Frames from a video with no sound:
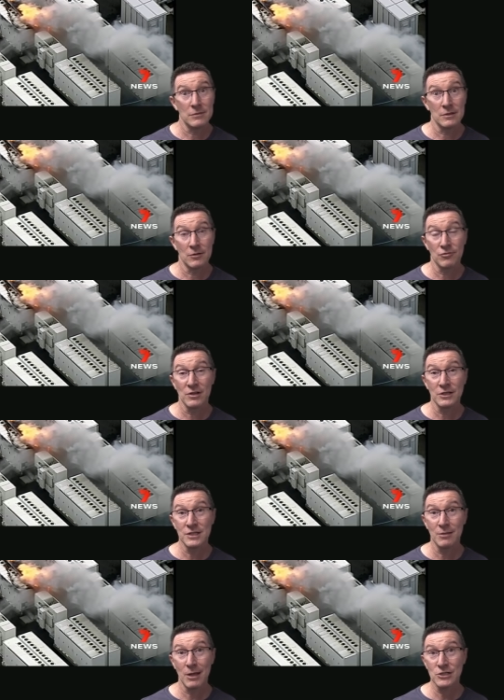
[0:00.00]
you know,
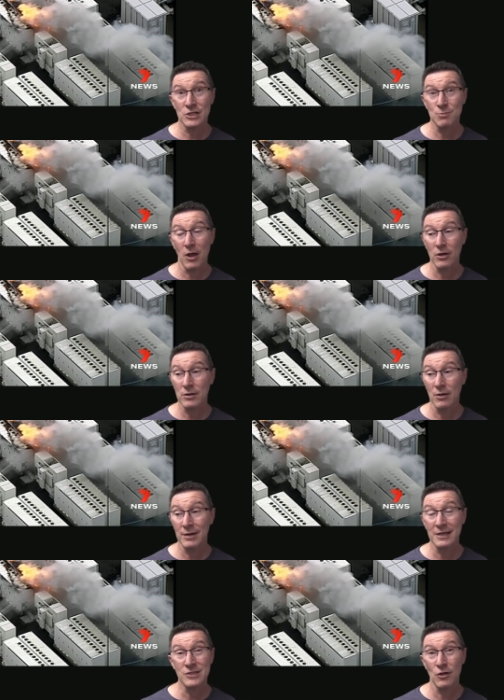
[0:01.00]
releasing the magic smoke,
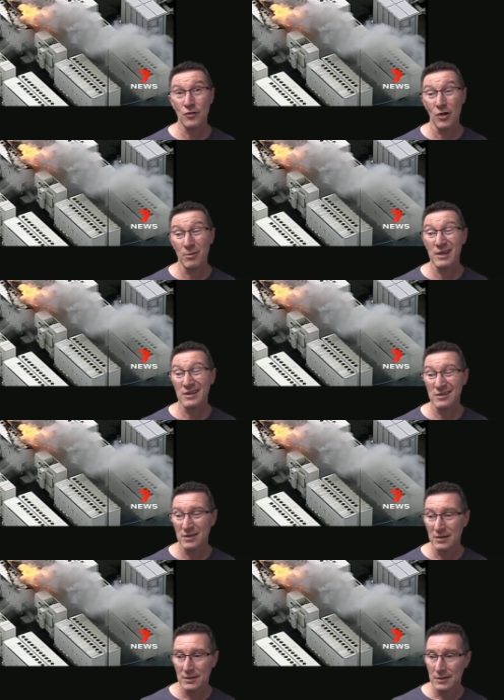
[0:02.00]
going exothermic, and
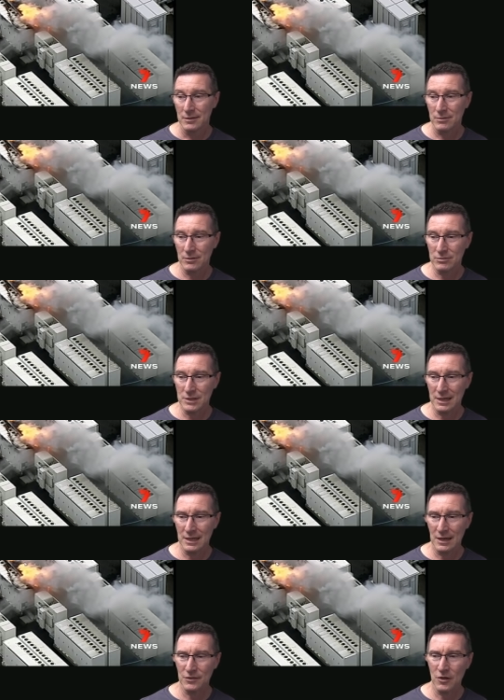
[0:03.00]
we're not
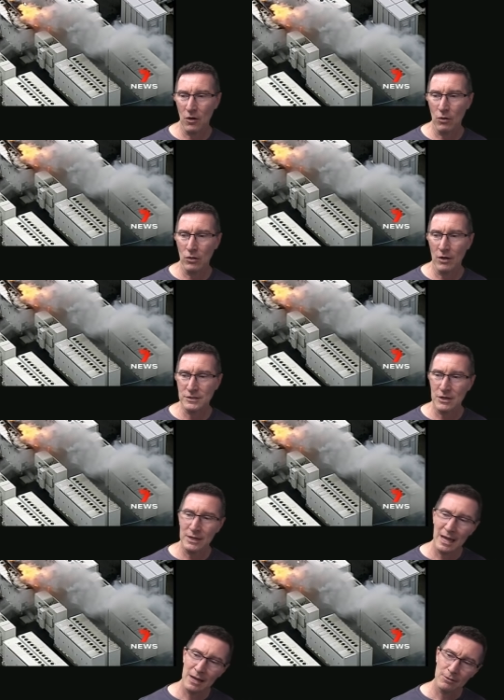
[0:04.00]
taking out the whole lot. So
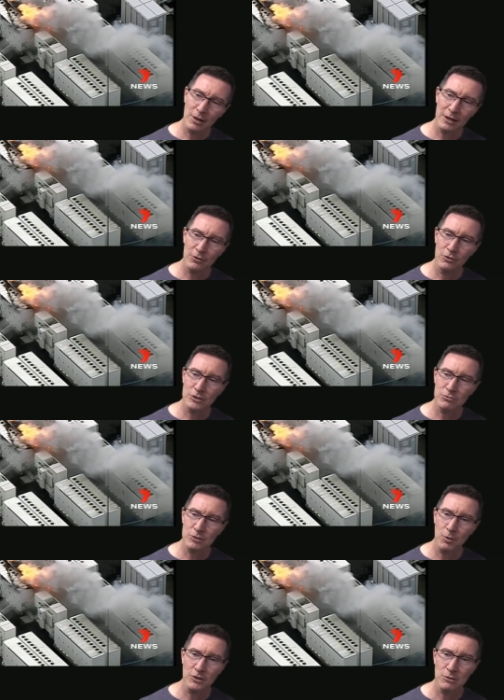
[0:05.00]
yeah, like who's
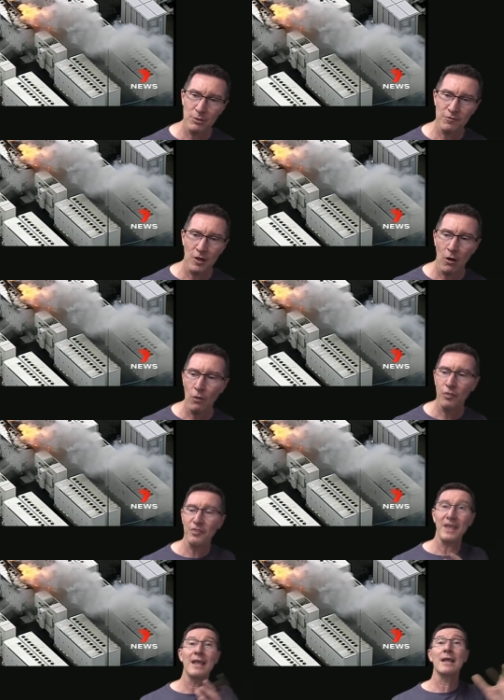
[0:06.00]
responsible if the whole
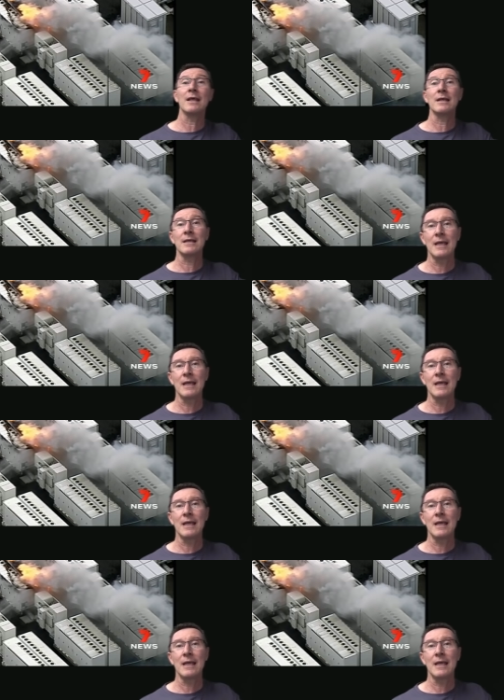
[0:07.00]
thing